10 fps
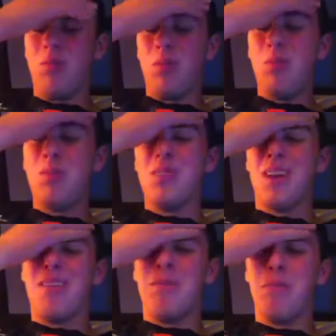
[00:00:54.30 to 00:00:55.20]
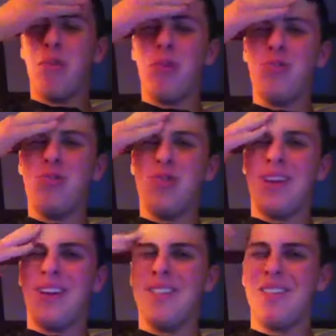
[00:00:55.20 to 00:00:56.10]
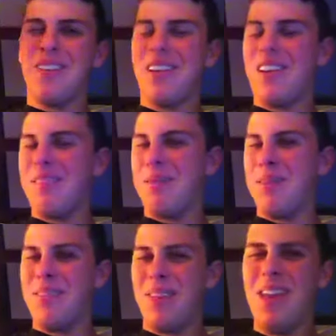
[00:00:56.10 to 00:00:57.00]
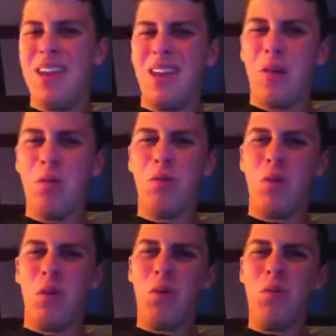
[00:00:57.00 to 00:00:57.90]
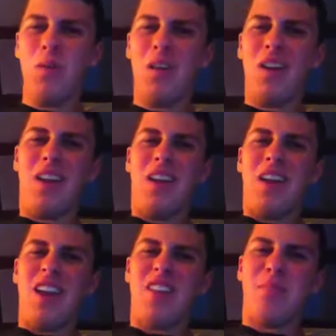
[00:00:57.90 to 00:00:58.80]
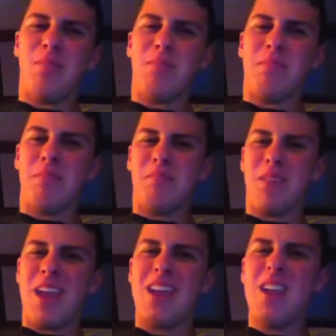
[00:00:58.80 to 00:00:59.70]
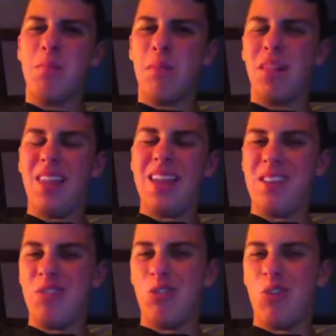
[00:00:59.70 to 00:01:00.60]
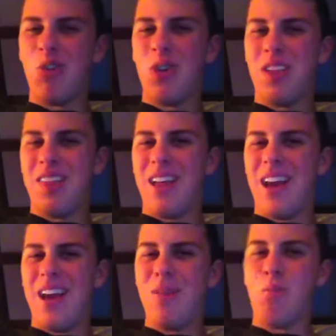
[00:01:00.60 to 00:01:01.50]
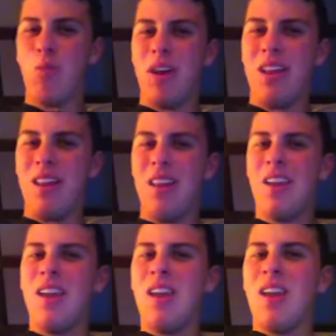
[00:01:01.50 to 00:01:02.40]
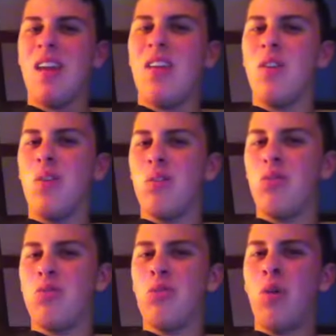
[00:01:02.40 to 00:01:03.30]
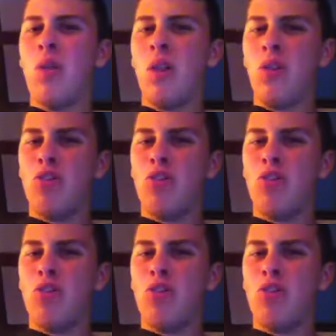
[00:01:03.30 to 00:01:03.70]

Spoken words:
Rusev bullshit. It's like I've been saying it over and over. It's taking place during a time when there's so little